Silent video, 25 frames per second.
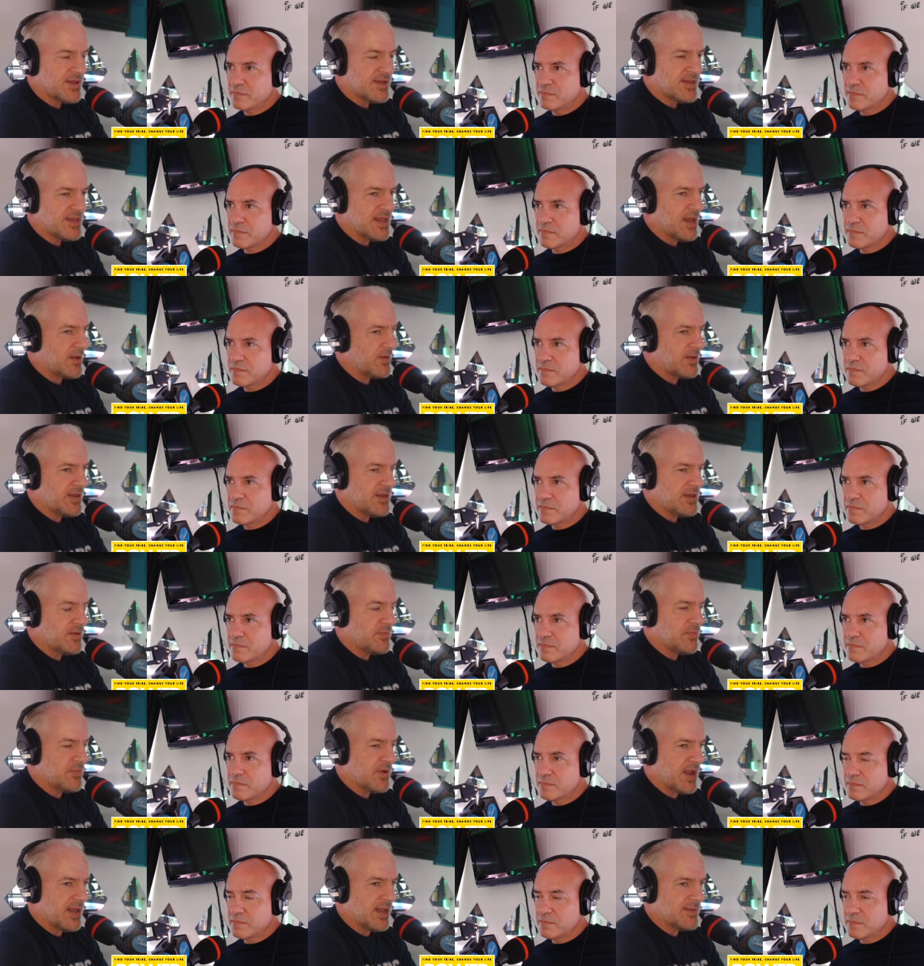Speaker 1: Yeah,
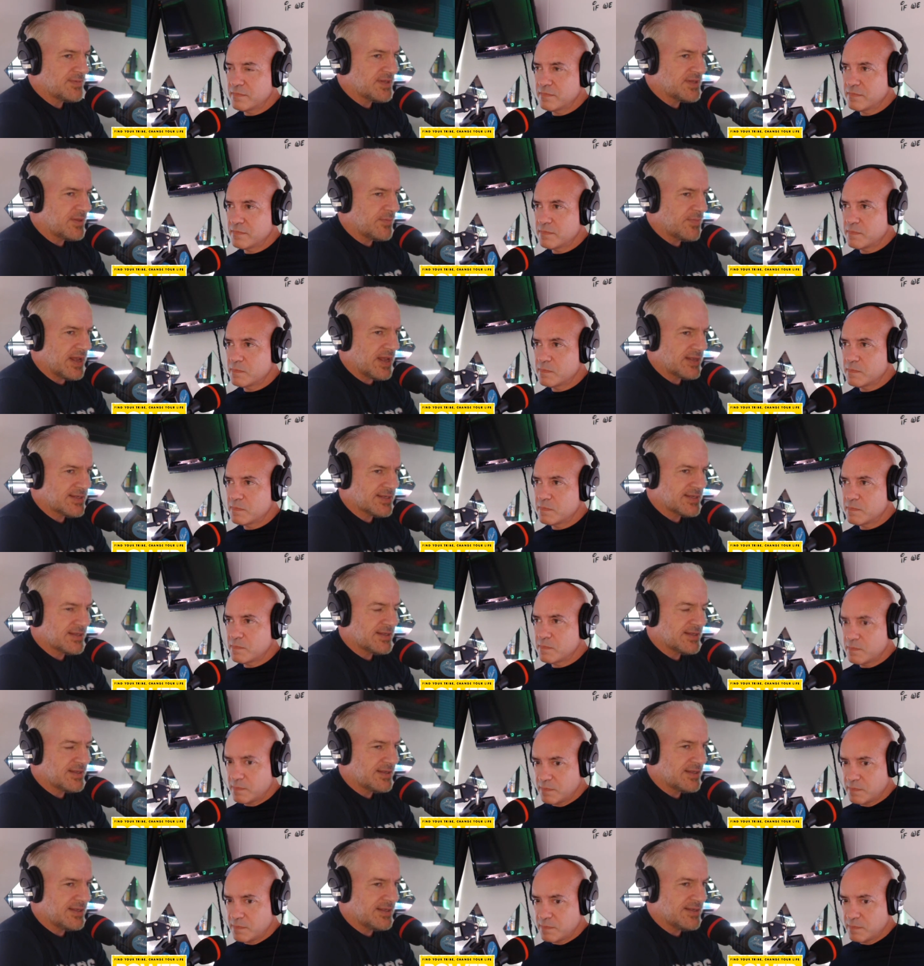Abraham's the best.
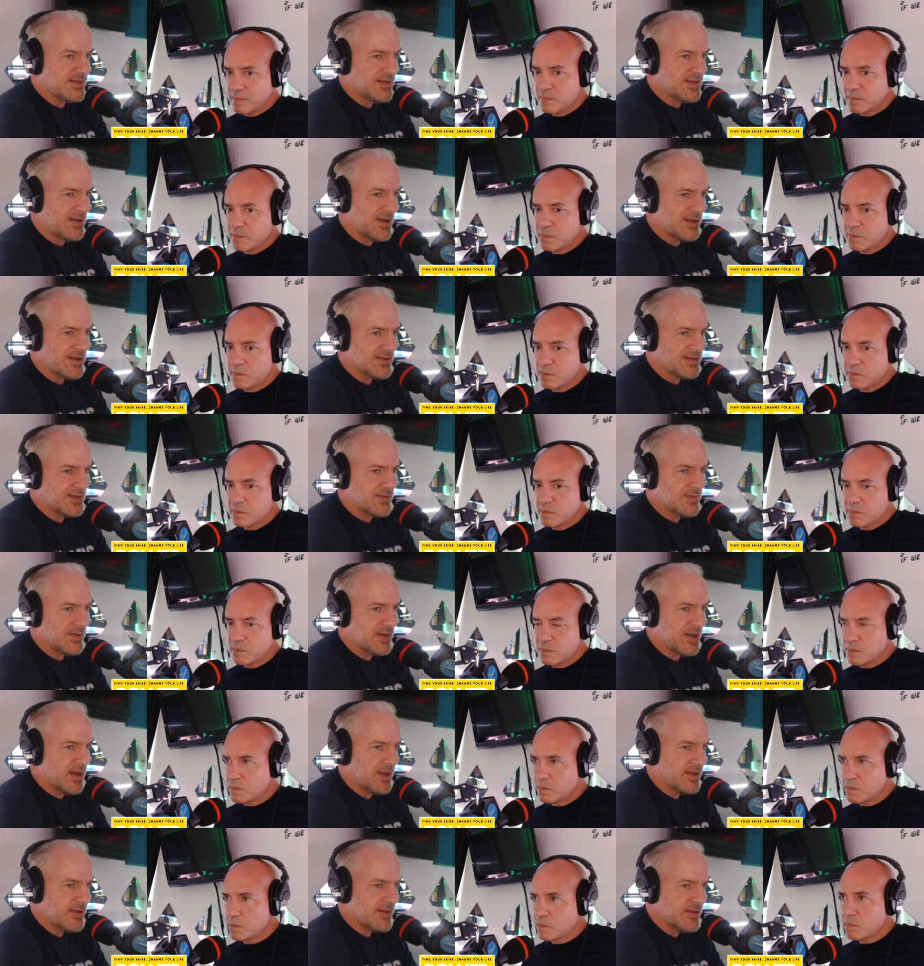He's an awesome
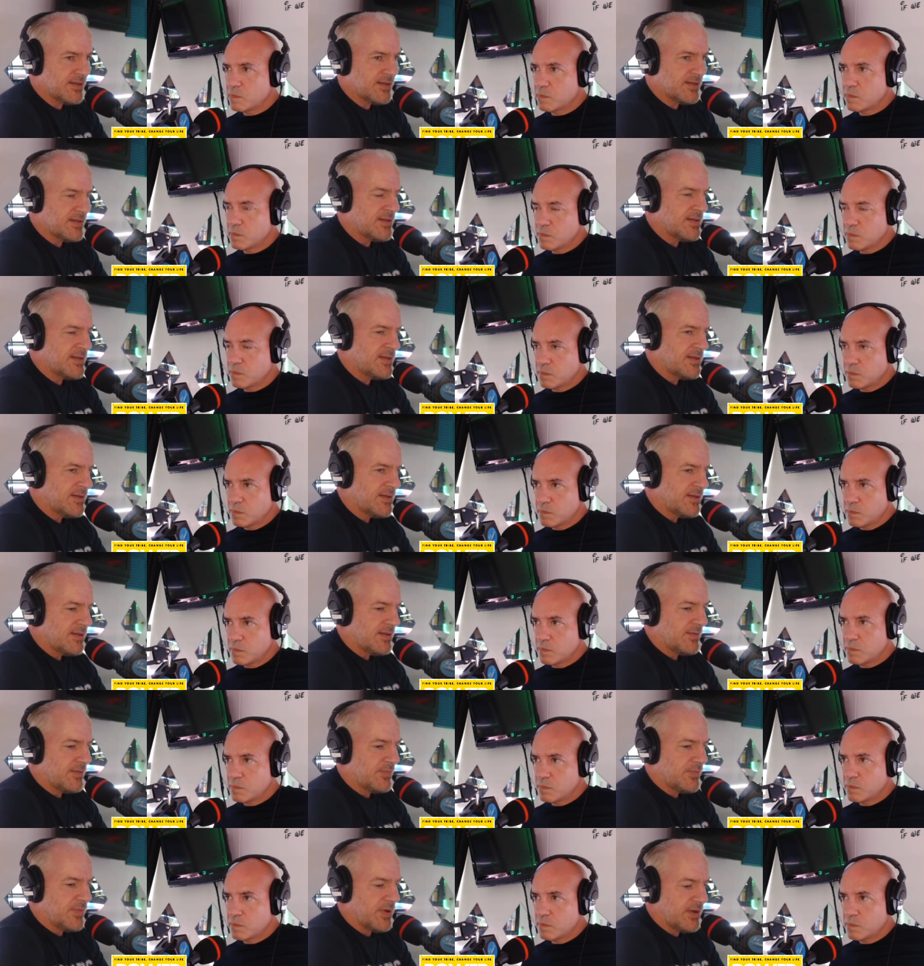guy.
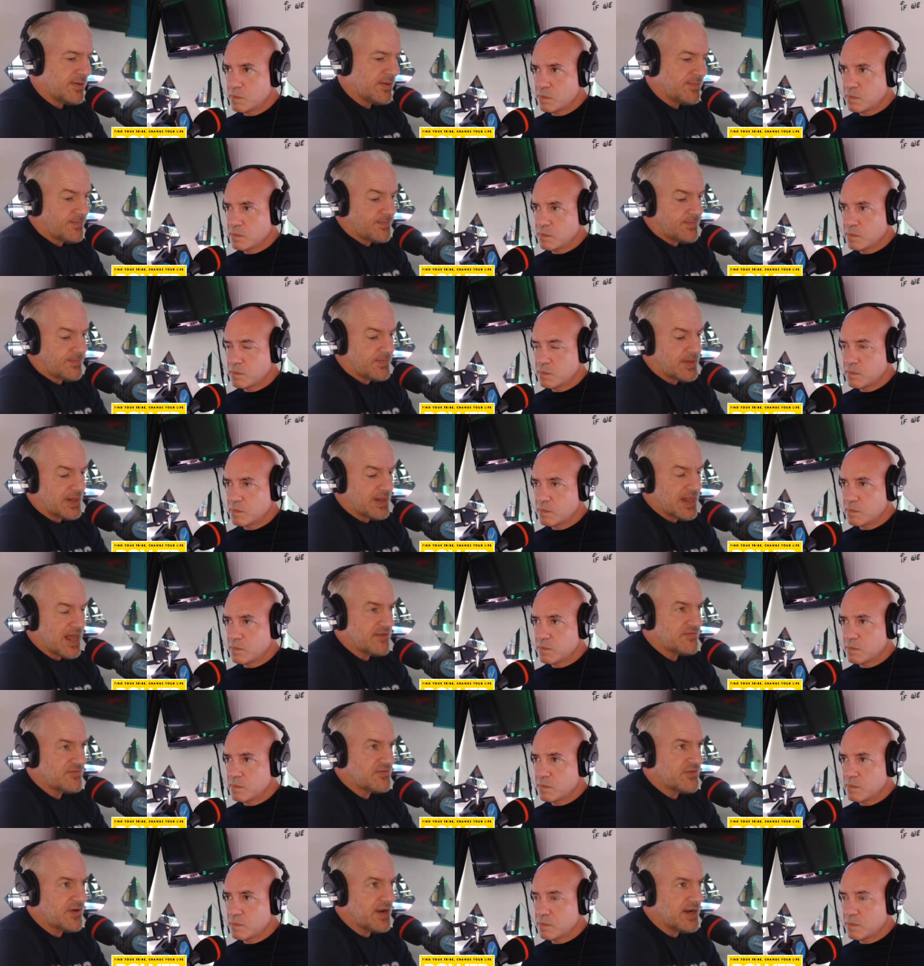But
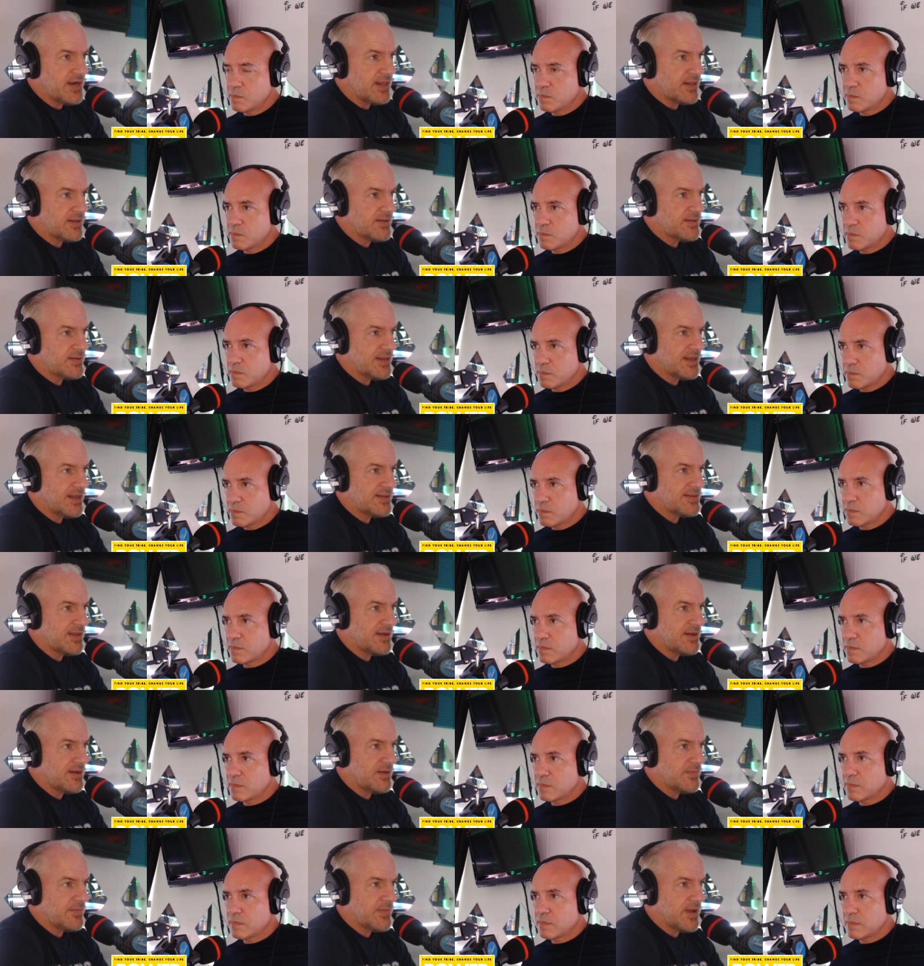live training, that
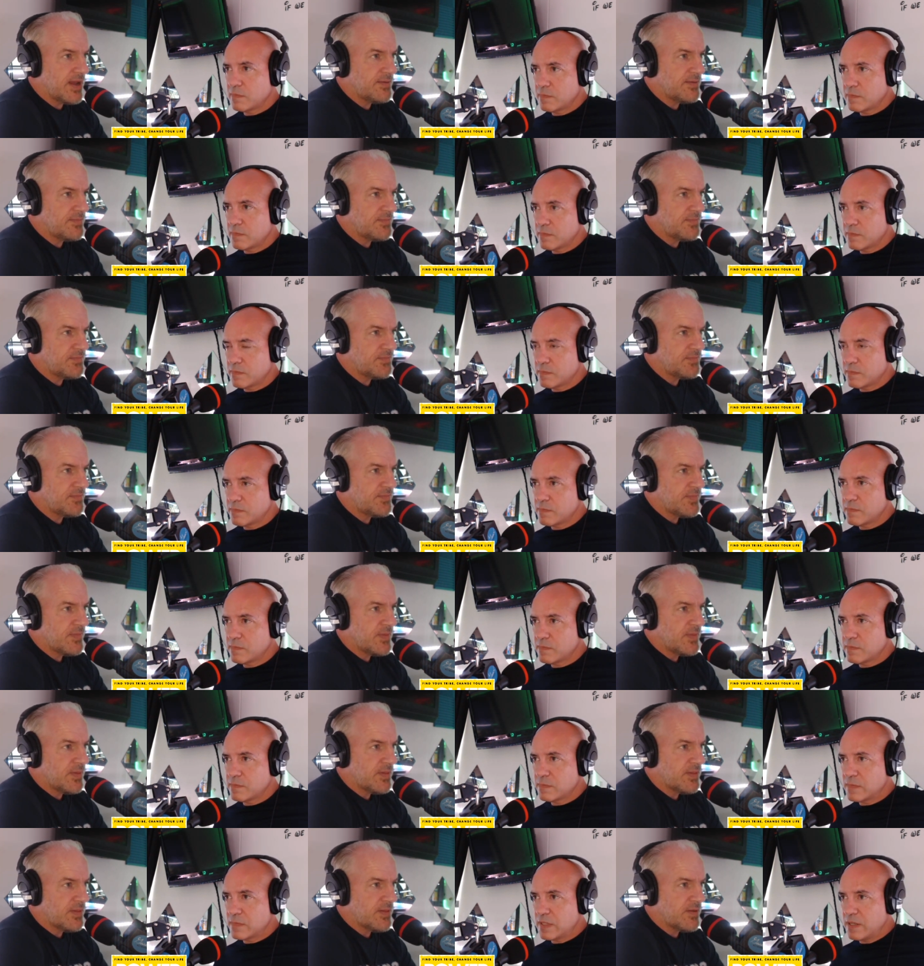did it, man.
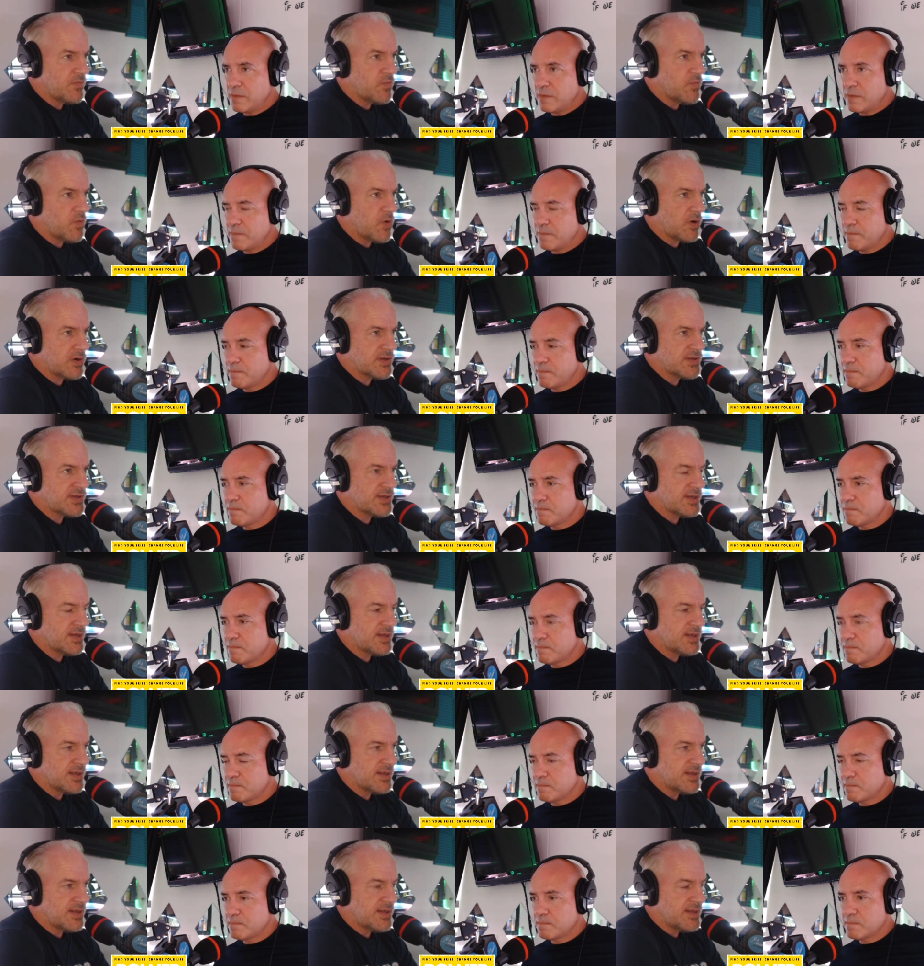Yep. It works.
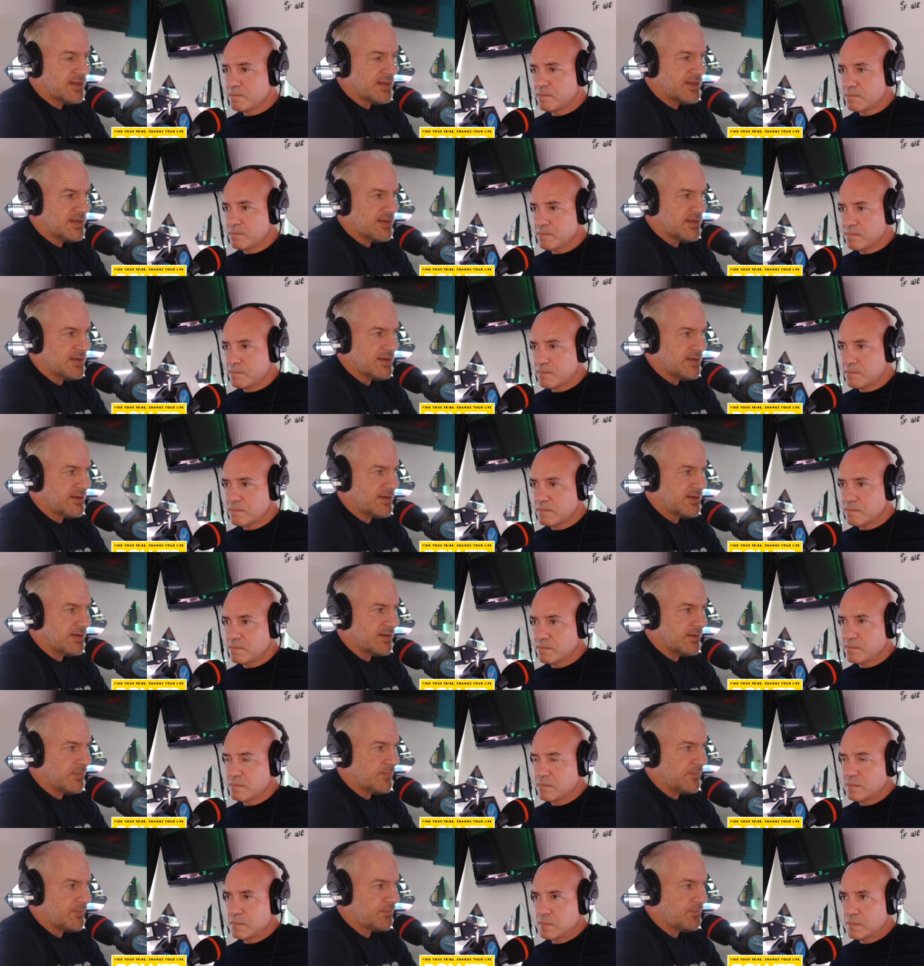
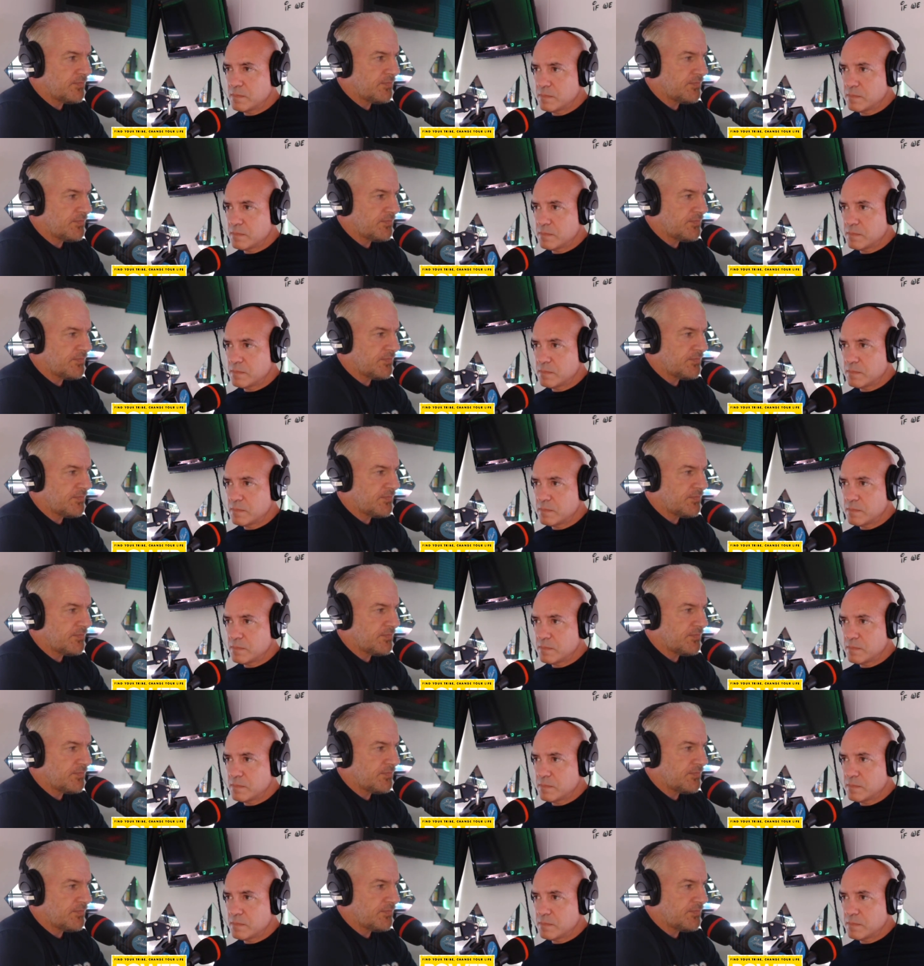So